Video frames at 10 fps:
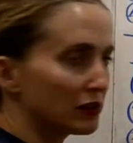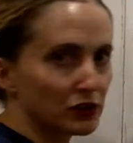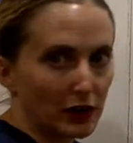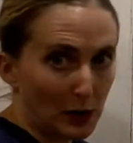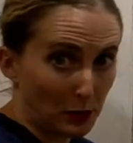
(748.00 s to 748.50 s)

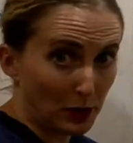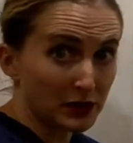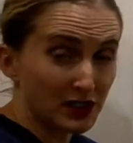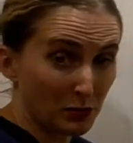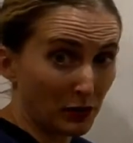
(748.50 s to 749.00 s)
or
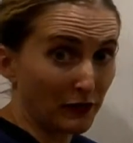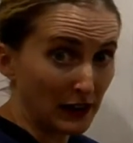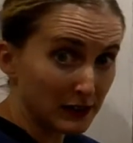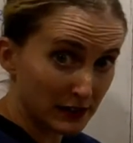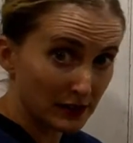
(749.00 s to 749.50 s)
heparin to
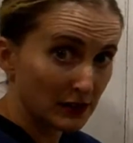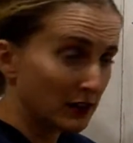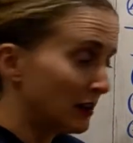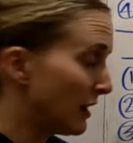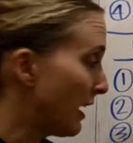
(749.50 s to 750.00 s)
prevent.
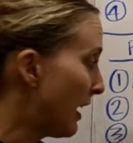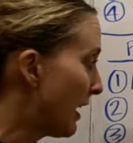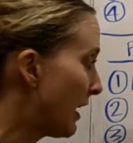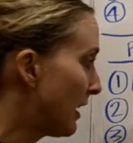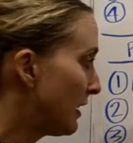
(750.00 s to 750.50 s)

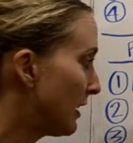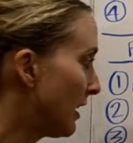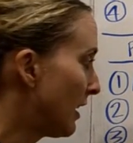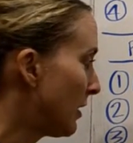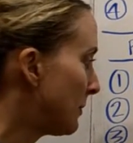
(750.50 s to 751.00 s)
And
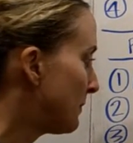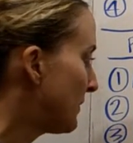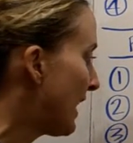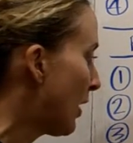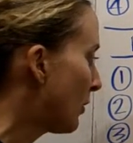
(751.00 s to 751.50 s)

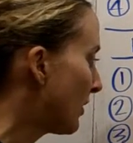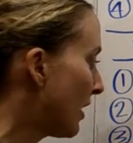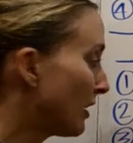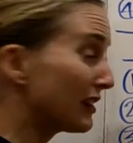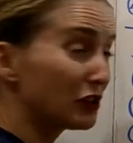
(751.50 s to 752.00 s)
now,
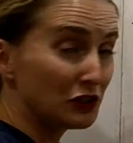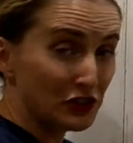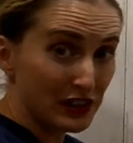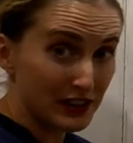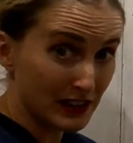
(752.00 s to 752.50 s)
a
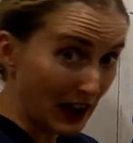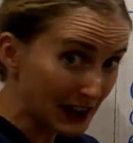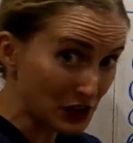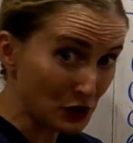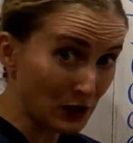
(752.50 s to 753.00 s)
little
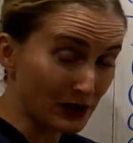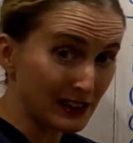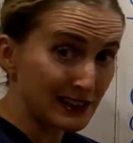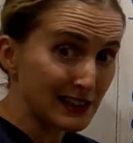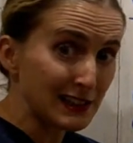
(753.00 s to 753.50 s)
side note on
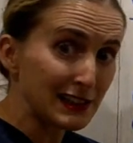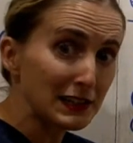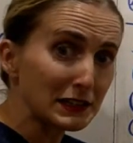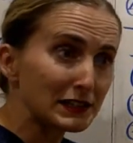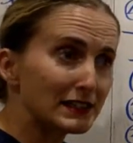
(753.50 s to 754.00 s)

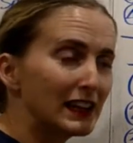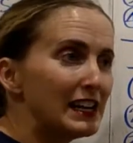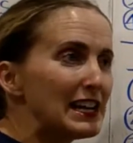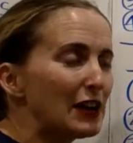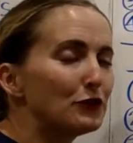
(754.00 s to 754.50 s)
STDs.
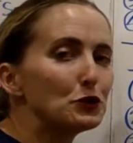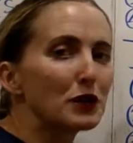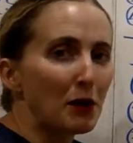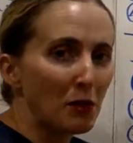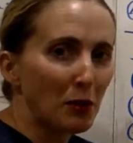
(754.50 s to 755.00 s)
If you
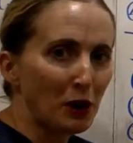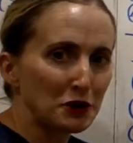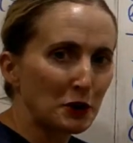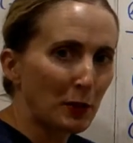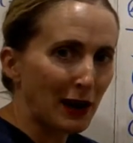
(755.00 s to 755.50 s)
come upon
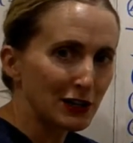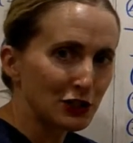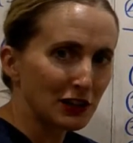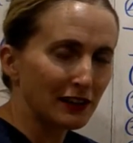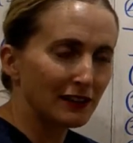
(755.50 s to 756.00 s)
your
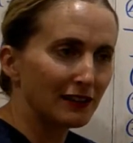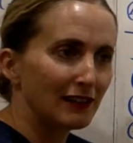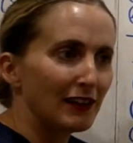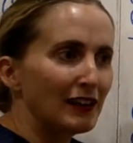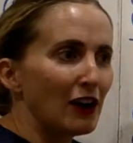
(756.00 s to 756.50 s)
patient,
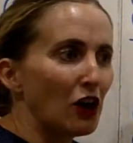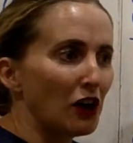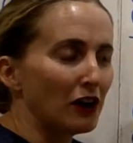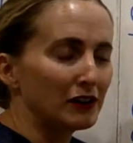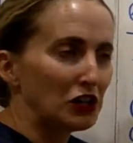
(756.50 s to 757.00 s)

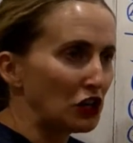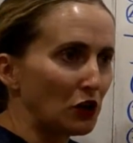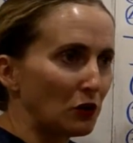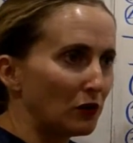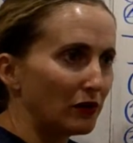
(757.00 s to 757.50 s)
you
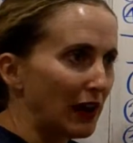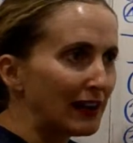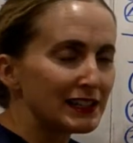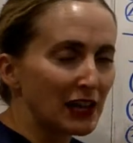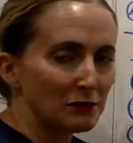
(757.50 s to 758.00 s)
know,
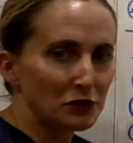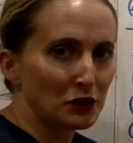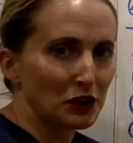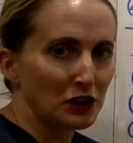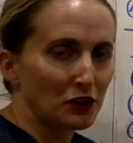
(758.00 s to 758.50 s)
anytime
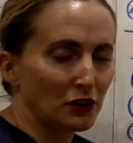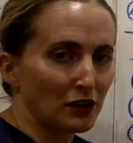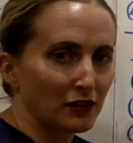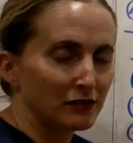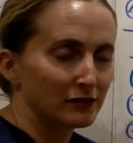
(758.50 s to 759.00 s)
during your